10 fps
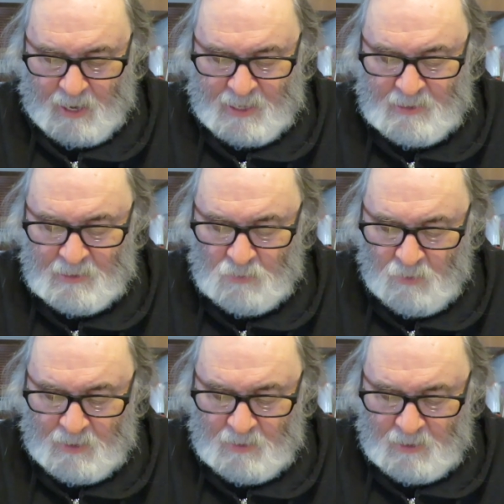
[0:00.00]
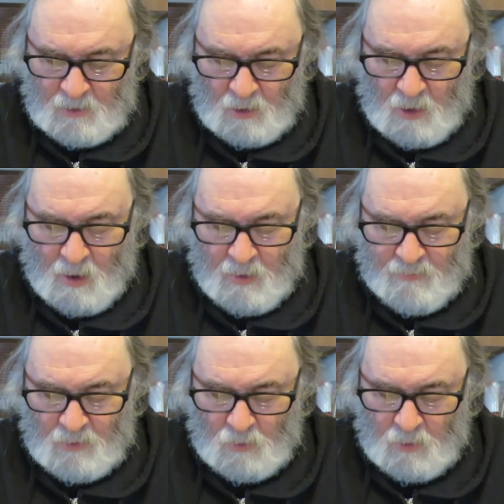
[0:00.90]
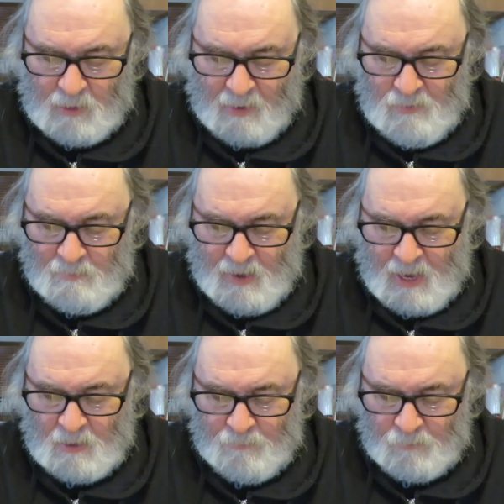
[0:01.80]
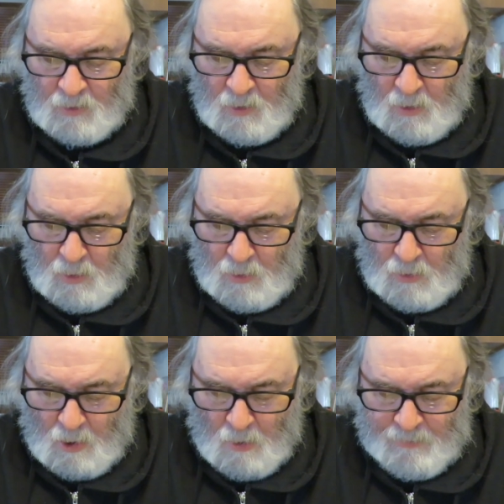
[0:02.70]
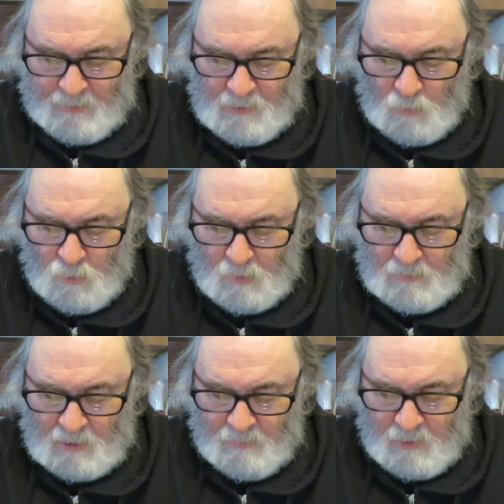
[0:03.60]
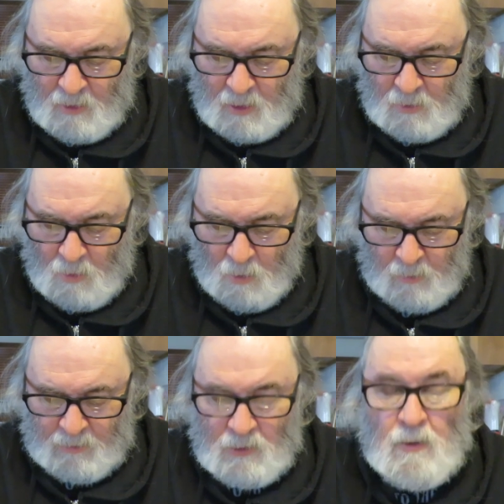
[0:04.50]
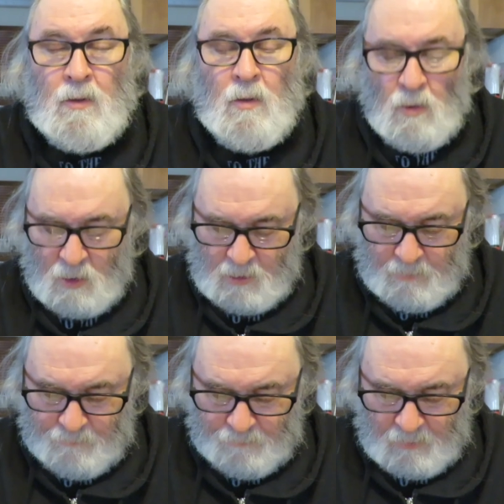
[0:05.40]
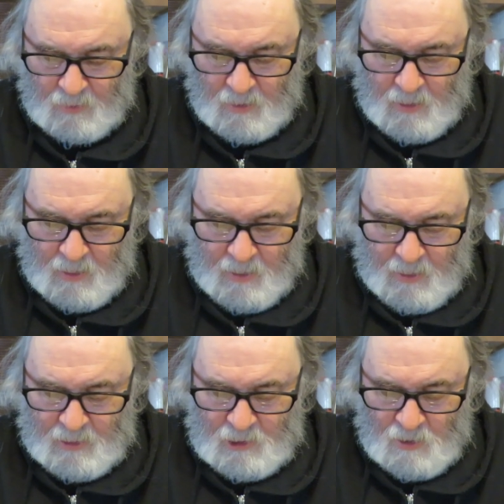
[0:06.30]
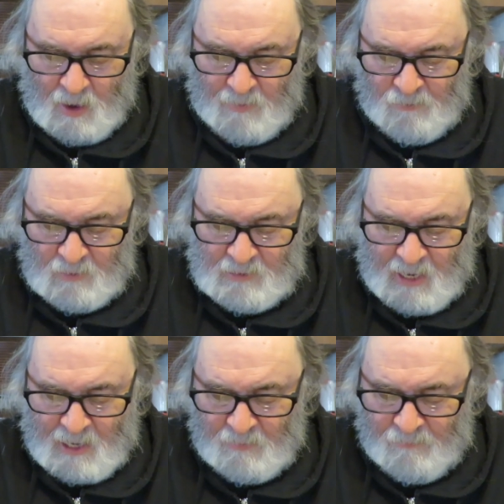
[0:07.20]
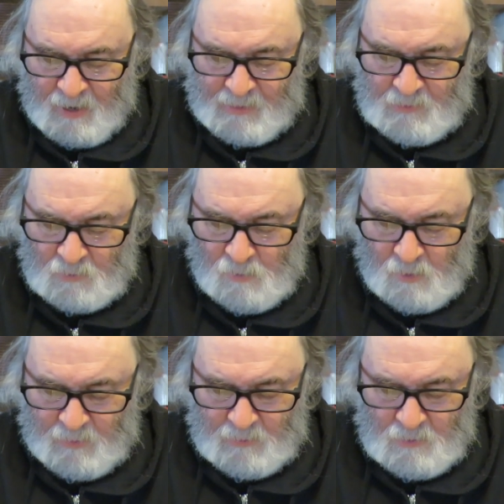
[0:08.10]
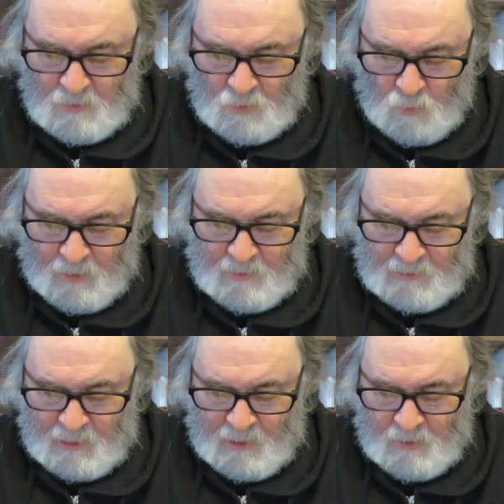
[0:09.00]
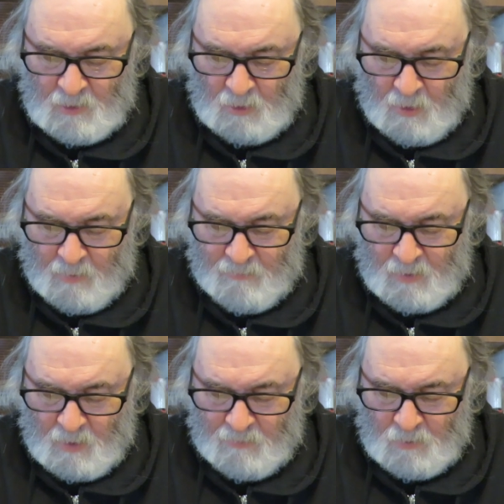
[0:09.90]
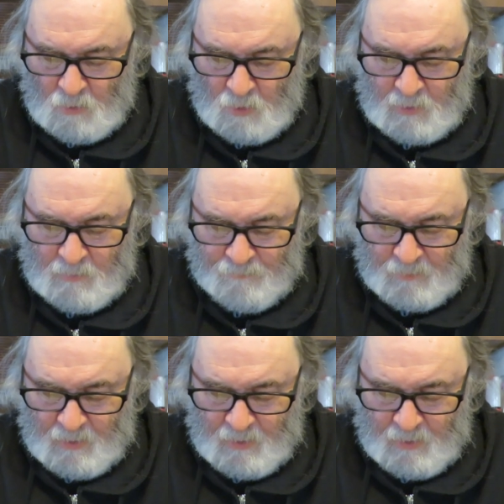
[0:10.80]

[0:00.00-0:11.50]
As is written in the law of the Lord, every male who opens the womb shall be called holy to the Lord and to offer a sacrifice according to what is said in the law of the Lord